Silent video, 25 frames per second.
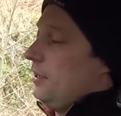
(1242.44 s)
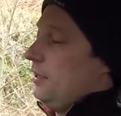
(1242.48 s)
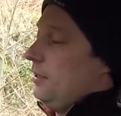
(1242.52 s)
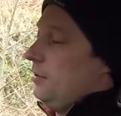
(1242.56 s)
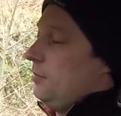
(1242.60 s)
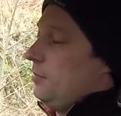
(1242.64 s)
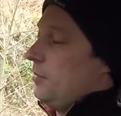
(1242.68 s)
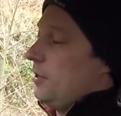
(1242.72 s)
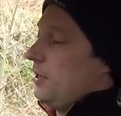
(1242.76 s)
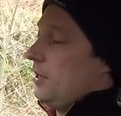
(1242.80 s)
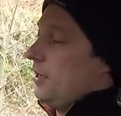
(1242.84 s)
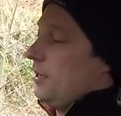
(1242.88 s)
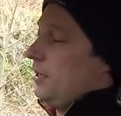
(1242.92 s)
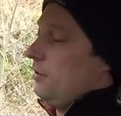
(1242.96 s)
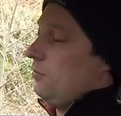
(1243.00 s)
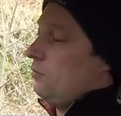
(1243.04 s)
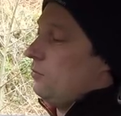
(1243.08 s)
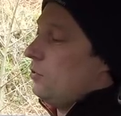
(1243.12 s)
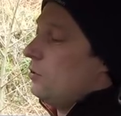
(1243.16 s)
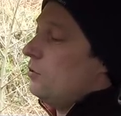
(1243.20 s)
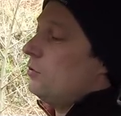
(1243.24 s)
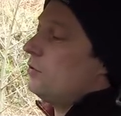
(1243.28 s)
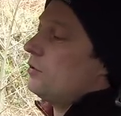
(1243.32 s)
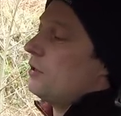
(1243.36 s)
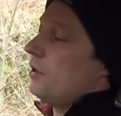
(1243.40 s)
in my
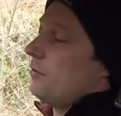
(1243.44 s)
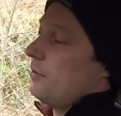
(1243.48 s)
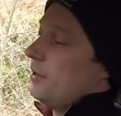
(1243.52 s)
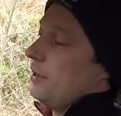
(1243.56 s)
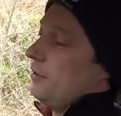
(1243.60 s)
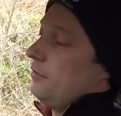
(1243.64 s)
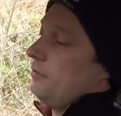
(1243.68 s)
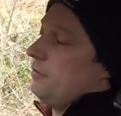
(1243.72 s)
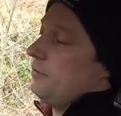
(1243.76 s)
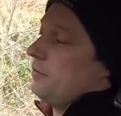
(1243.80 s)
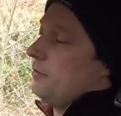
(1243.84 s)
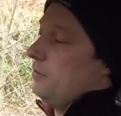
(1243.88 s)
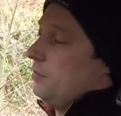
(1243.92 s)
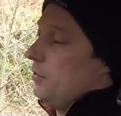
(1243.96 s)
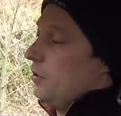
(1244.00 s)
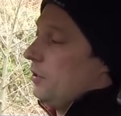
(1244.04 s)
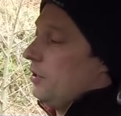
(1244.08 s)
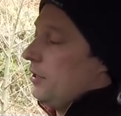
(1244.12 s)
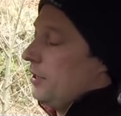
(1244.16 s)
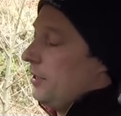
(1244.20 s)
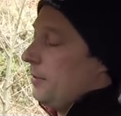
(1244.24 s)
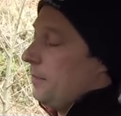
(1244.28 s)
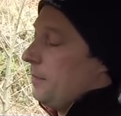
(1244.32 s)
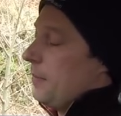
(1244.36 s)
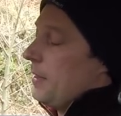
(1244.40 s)
route around
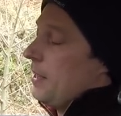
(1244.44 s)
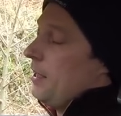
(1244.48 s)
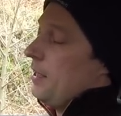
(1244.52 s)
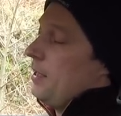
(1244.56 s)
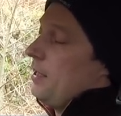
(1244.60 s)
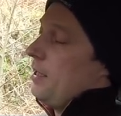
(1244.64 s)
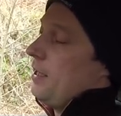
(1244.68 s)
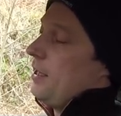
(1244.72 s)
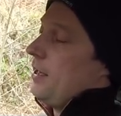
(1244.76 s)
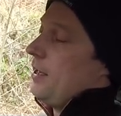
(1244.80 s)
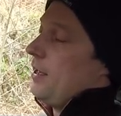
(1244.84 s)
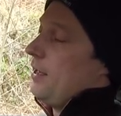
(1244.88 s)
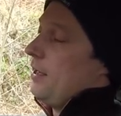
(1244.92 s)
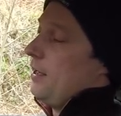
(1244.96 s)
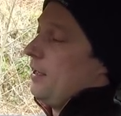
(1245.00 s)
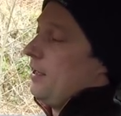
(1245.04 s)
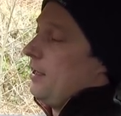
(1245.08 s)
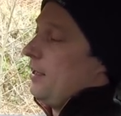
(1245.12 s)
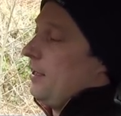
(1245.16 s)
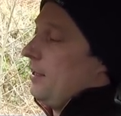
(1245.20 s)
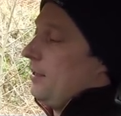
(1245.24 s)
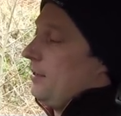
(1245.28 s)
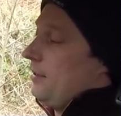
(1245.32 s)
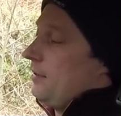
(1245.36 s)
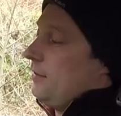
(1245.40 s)
Fermoy
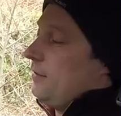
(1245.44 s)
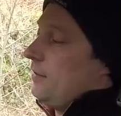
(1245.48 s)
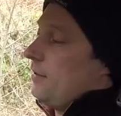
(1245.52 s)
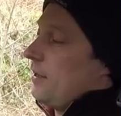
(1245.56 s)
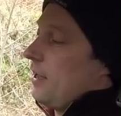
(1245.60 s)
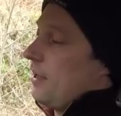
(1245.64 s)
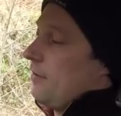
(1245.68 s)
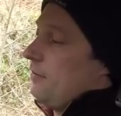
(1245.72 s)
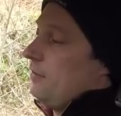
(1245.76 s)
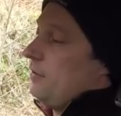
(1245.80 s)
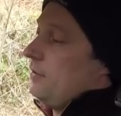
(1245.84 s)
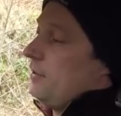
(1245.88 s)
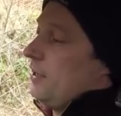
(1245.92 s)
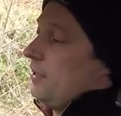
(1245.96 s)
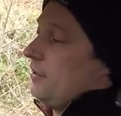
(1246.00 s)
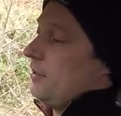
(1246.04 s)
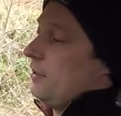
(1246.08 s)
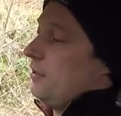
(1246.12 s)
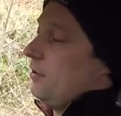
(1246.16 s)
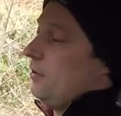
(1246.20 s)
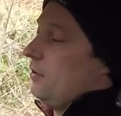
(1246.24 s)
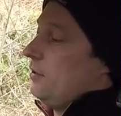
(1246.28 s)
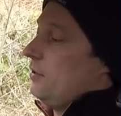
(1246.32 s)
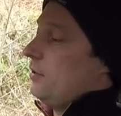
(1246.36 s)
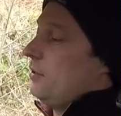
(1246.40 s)
and having to take
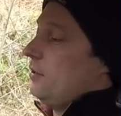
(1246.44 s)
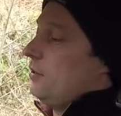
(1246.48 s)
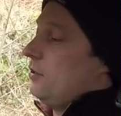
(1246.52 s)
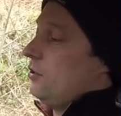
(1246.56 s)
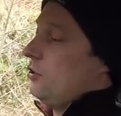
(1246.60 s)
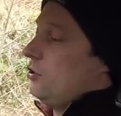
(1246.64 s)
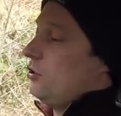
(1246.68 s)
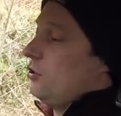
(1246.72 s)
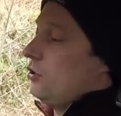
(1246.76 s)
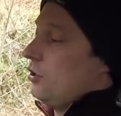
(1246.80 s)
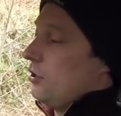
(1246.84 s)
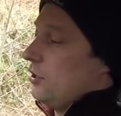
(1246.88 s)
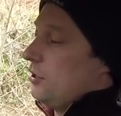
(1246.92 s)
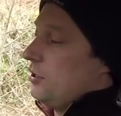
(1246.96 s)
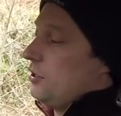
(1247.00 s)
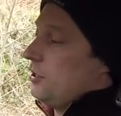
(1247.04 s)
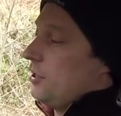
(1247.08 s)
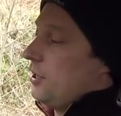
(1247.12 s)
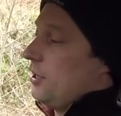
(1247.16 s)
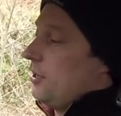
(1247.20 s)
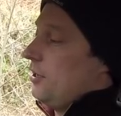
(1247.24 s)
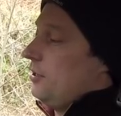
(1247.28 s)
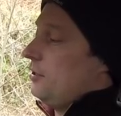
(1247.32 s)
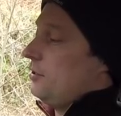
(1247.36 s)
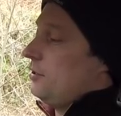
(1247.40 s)
that other short
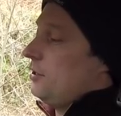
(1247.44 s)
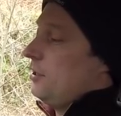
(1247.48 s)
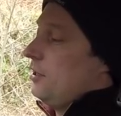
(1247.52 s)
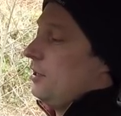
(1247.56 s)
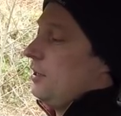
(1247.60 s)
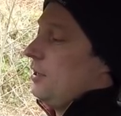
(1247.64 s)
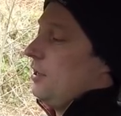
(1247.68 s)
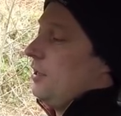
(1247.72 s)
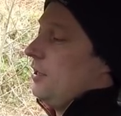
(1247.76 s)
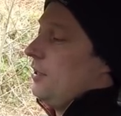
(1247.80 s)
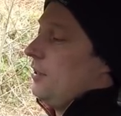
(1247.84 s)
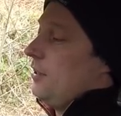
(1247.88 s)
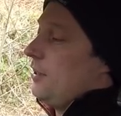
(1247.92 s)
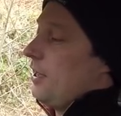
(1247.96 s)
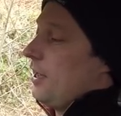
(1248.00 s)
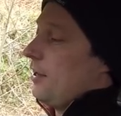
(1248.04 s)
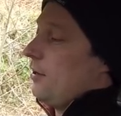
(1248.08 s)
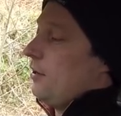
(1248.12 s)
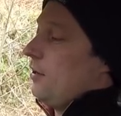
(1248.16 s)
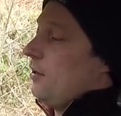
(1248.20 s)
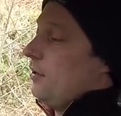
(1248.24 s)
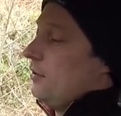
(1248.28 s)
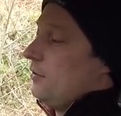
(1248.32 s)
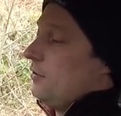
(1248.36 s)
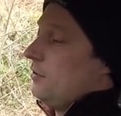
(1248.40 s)
charge,
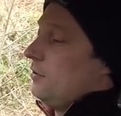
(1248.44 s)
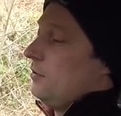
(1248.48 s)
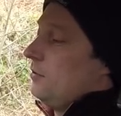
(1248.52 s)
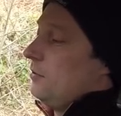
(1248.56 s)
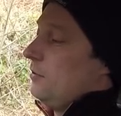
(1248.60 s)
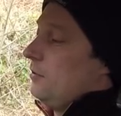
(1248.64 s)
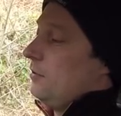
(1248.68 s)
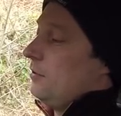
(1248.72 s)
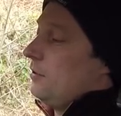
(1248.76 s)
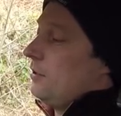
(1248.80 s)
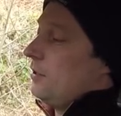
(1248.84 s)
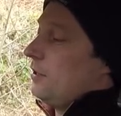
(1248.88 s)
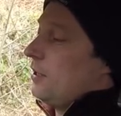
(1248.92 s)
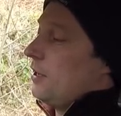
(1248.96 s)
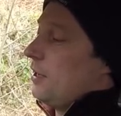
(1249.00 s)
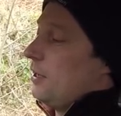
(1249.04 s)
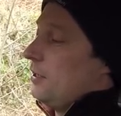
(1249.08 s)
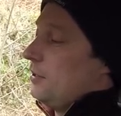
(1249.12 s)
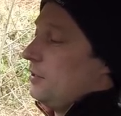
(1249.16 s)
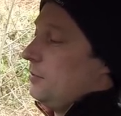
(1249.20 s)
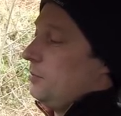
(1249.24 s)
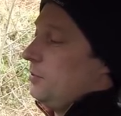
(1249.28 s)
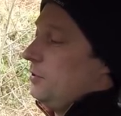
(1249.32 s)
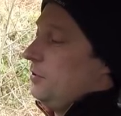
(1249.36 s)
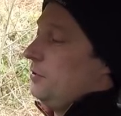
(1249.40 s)
that also
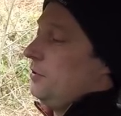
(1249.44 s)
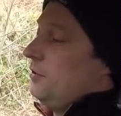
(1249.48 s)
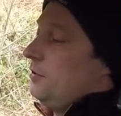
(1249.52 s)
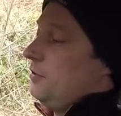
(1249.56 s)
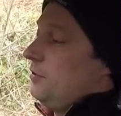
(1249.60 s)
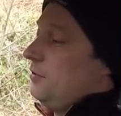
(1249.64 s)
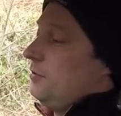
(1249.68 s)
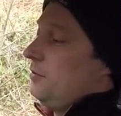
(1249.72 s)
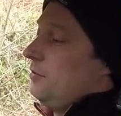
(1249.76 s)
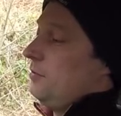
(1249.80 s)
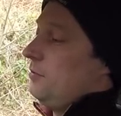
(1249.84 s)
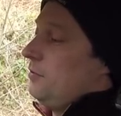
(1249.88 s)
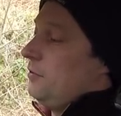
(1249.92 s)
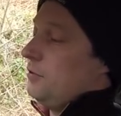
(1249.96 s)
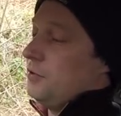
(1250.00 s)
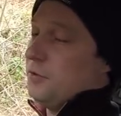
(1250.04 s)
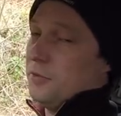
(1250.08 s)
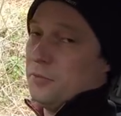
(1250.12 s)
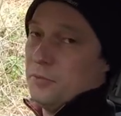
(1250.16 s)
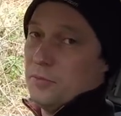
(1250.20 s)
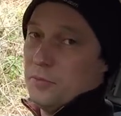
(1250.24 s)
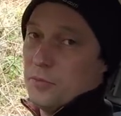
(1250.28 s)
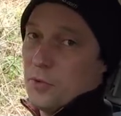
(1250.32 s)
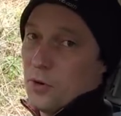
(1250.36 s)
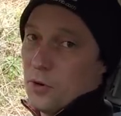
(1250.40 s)
contributed
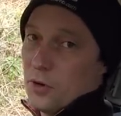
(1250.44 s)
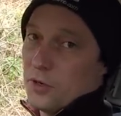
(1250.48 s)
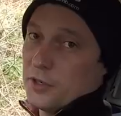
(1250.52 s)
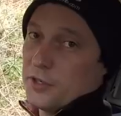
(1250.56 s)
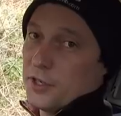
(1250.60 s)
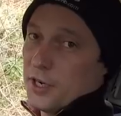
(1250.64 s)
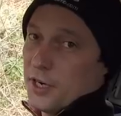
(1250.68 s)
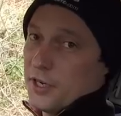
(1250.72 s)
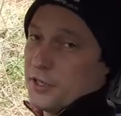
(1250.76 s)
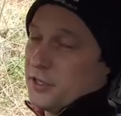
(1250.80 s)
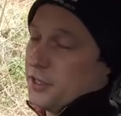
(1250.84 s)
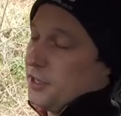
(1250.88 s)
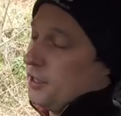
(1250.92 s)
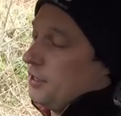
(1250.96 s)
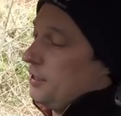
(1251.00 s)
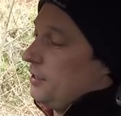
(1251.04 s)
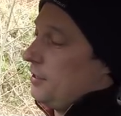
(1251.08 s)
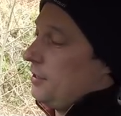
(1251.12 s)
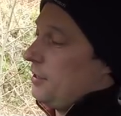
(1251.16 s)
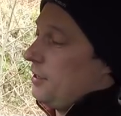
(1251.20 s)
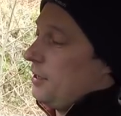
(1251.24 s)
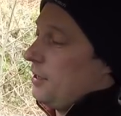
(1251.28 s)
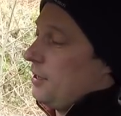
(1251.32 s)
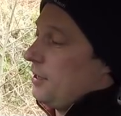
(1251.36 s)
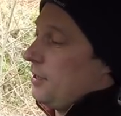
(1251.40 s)
to more
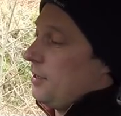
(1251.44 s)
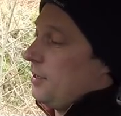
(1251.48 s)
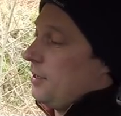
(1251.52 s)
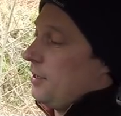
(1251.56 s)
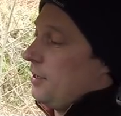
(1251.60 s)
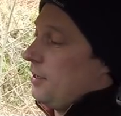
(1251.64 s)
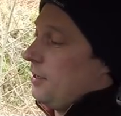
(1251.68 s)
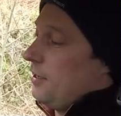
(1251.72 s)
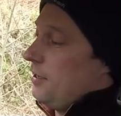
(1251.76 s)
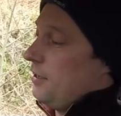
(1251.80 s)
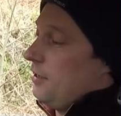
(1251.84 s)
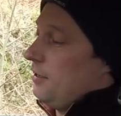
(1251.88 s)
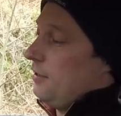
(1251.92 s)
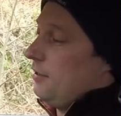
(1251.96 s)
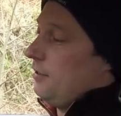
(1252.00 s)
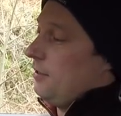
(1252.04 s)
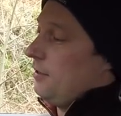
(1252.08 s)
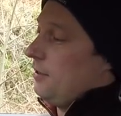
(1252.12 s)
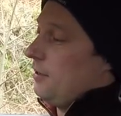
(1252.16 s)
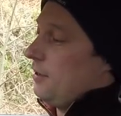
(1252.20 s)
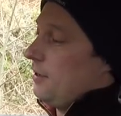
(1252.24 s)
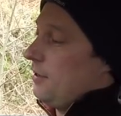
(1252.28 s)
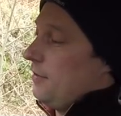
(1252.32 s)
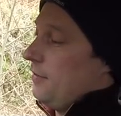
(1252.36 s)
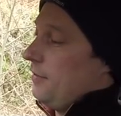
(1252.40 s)
charging uh,
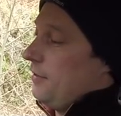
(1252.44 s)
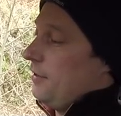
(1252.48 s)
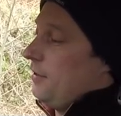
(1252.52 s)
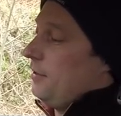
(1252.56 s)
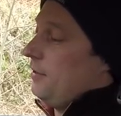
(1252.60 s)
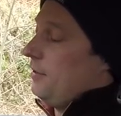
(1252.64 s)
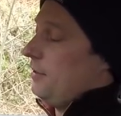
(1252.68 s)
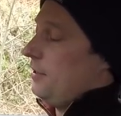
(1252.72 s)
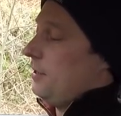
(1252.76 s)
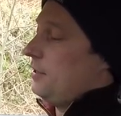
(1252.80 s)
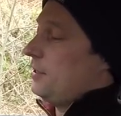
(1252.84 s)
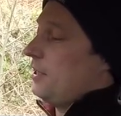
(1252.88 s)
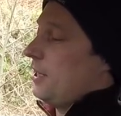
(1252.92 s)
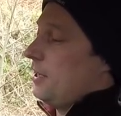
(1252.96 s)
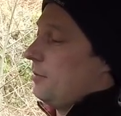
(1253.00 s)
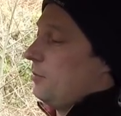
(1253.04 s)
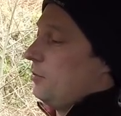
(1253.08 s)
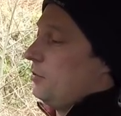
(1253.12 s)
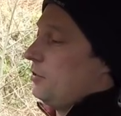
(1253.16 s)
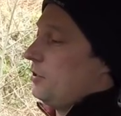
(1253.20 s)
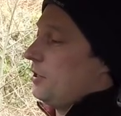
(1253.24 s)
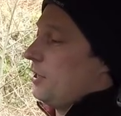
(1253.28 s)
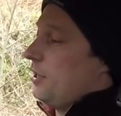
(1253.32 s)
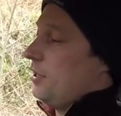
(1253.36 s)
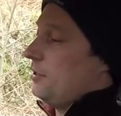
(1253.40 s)
on the, the
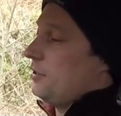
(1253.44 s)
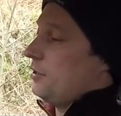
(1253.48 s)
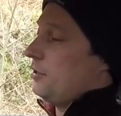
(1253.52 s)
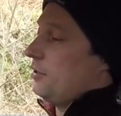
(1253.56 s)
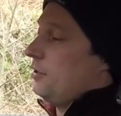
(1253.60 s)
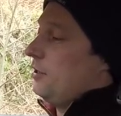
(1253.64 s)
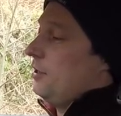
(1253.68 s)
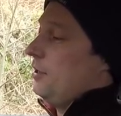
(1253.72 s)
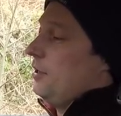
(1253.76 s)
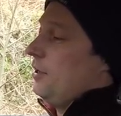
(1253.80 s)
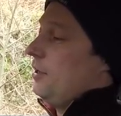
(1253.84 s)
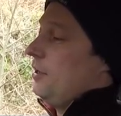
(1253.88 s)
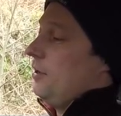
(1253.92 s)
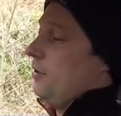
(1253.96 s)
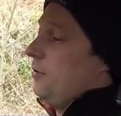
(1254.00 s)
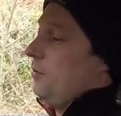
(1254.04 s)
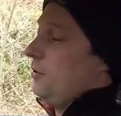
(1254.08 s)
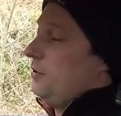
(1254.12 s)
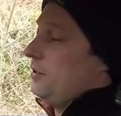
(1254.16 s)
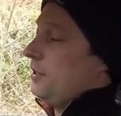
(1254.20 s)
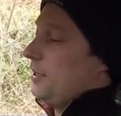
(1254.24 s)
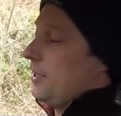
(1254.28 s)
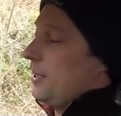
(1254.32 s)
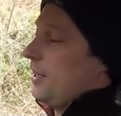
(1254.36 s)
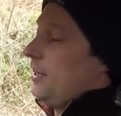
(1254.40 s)
CHAdeMO charger,
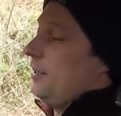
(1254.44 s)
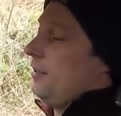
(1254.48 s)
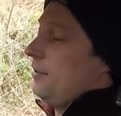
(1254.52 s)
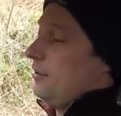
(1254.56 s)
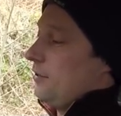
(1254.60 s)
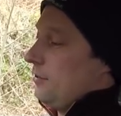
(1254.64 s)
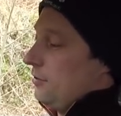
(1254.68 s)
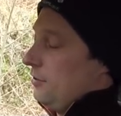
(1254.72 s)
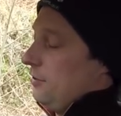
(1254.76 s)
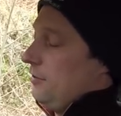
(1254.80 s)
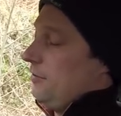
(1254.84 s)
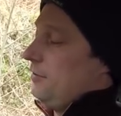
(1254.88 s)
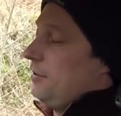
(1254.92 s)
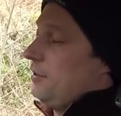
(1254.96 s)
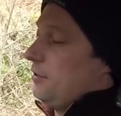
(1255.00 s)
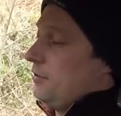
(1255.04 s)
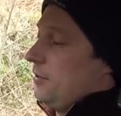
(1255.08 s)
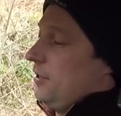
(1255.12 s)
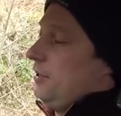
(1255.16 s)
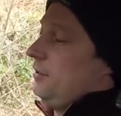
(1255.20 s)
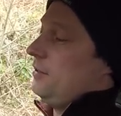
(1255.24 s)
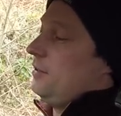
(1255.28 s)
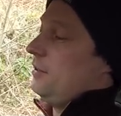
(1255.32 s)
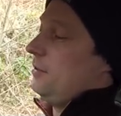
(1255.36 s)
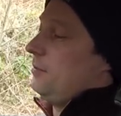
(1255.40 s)
which again could have
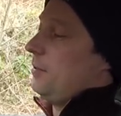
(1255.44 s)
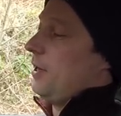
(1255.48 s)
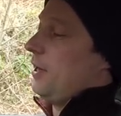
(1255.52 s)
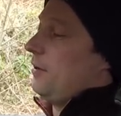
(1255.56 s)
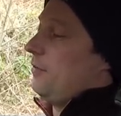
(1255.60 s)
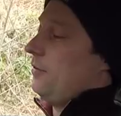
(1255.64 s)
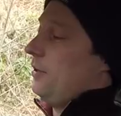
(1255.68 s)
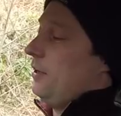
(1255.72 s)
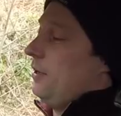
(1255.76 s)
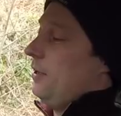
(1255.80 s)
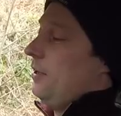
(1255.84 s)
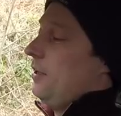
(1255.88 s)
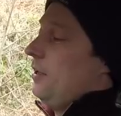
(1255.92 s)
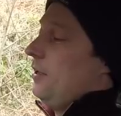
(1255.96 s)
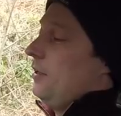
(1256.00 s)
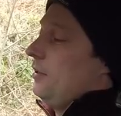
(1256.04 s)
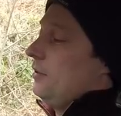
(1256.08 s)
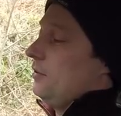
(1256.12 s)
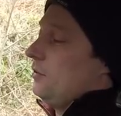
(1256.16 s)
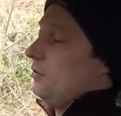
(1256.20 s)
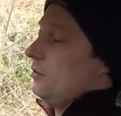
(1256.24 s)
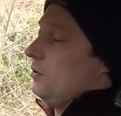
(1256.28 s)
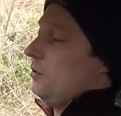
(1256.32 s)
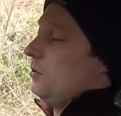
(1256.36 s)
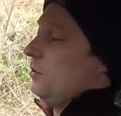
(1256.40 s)
increased the battery.
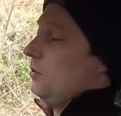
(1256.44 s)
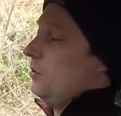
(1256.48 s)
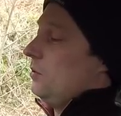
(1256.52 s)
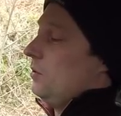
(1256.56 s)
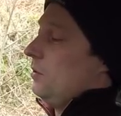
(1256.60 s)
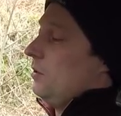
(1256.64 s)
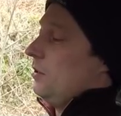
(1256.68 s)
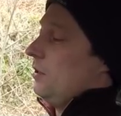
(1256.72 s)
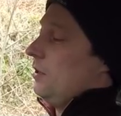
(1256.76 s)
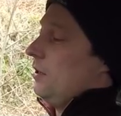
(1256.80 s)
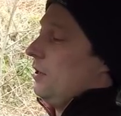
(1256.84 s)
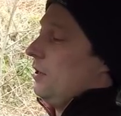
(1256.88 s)
So